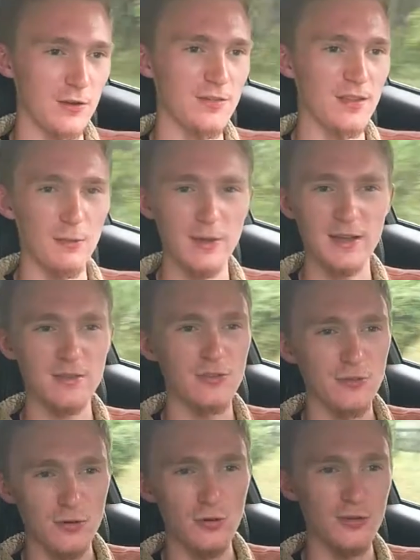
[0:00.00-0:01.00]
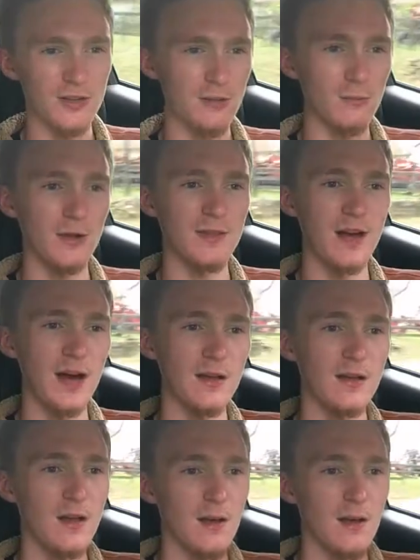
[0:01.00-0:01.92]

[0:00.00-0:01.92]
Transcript: so that way it can do cooling and whatnot.